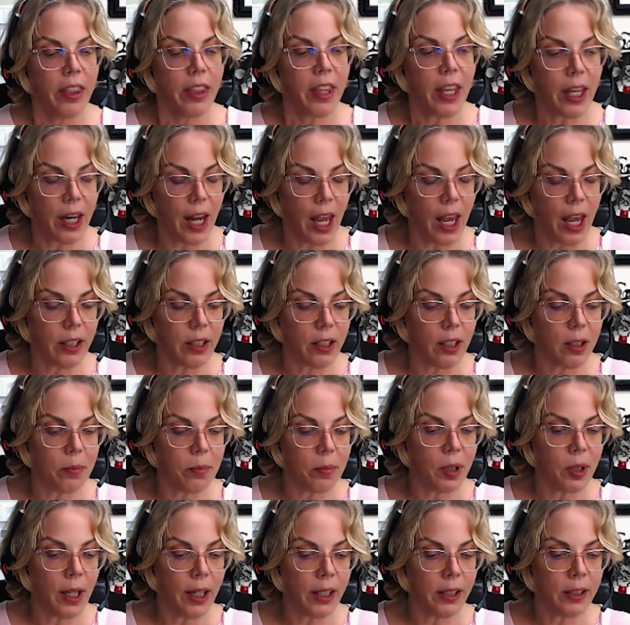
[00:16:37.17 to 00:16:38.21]
that add
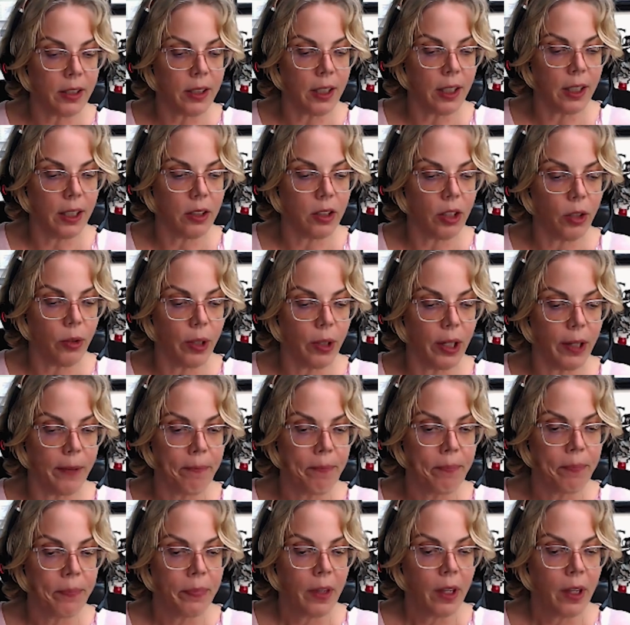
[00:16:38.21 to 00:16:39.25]
complexity to it.
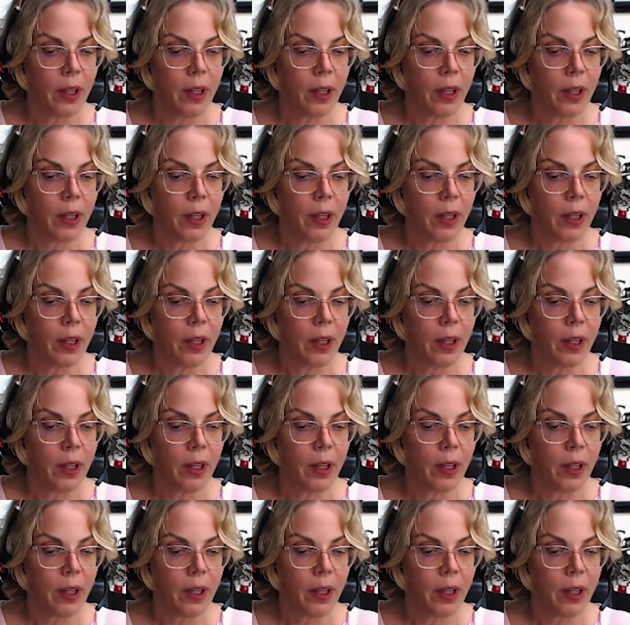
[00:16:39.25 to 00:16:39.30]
